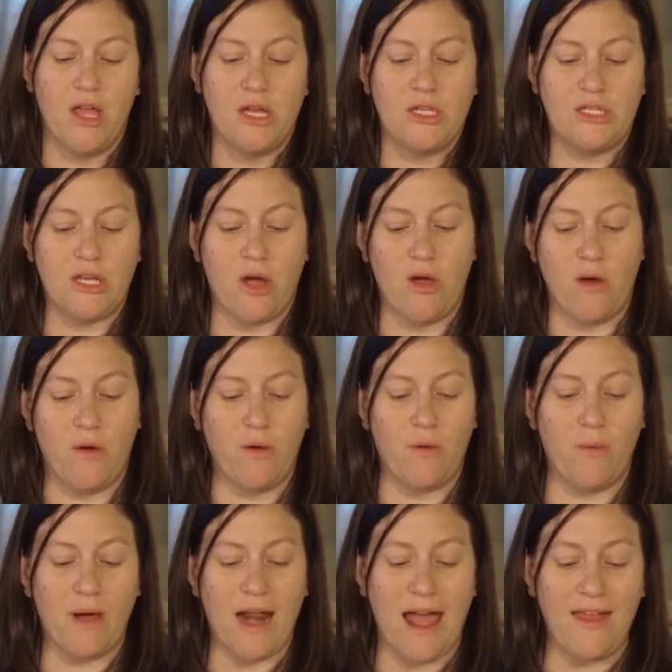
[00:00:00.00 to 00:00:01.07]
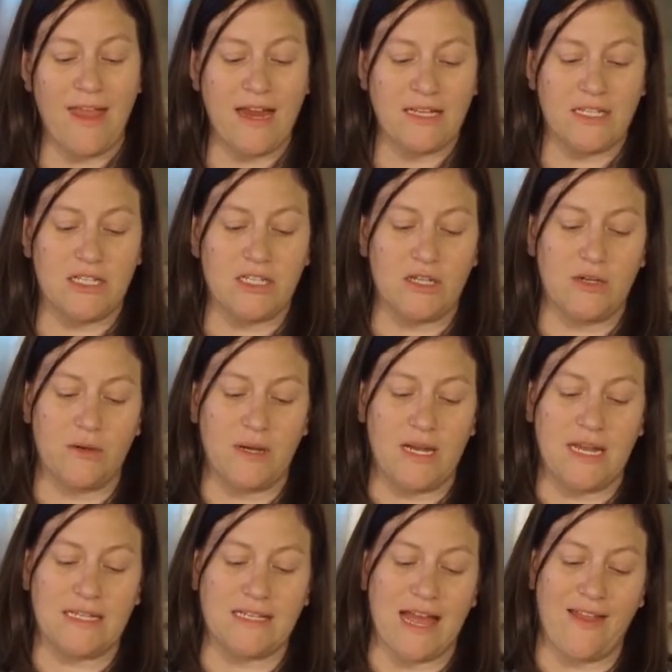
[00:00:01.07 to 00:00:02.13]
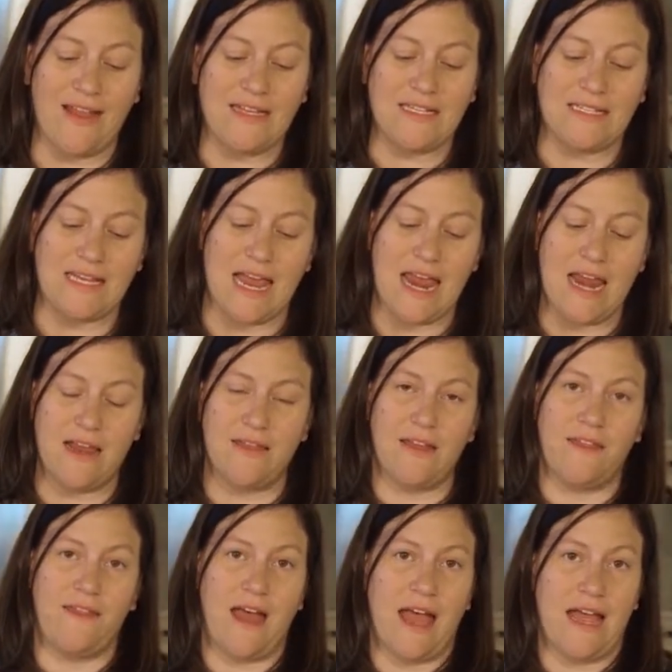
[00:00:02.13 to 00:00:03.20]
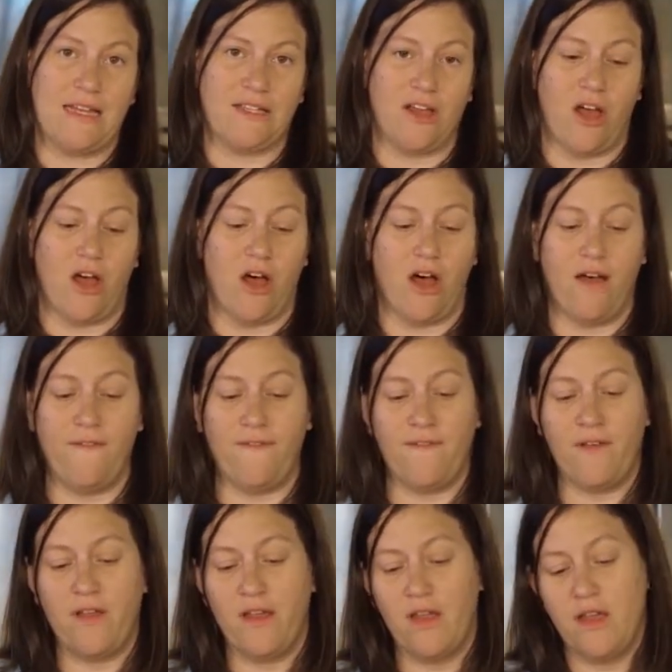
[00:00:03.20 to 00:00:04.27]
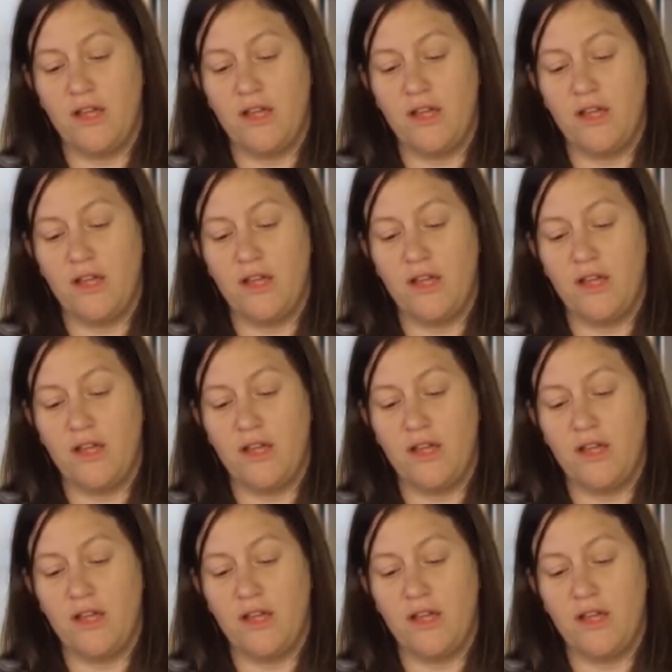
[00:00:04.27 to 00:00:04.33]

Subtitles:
So what I like to do is I like to take the thighs off.